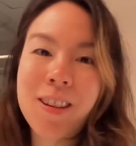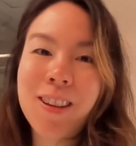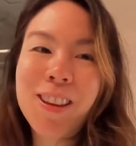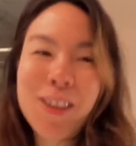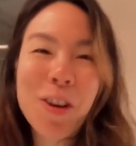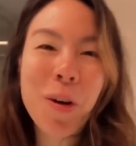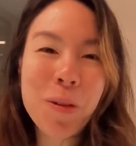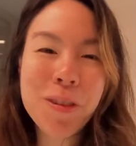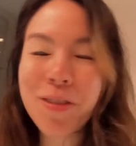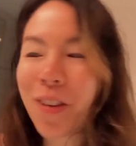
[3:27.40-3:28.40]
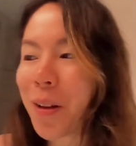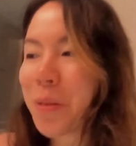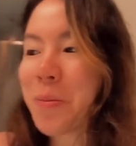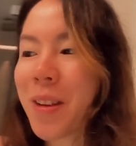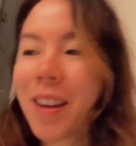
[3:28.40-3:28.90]
the, the colds
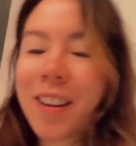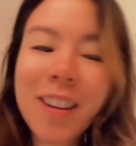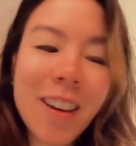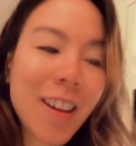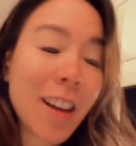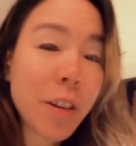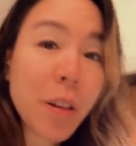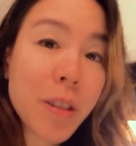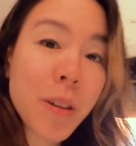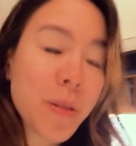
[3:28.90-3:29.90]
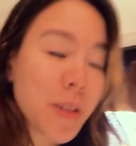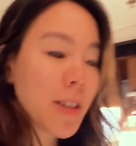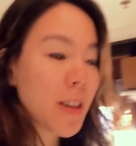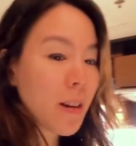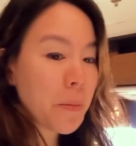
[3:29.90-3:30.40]
followed me here and also
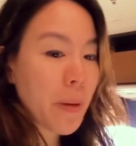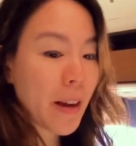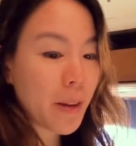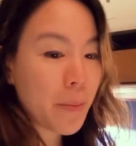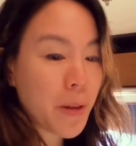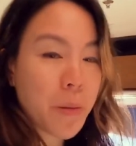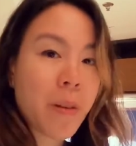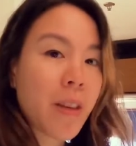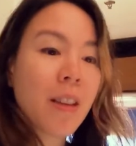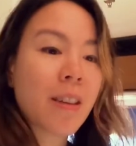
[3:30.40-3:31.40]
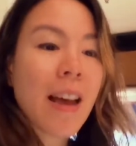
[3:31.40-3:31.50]
since I got back in Metro Manila it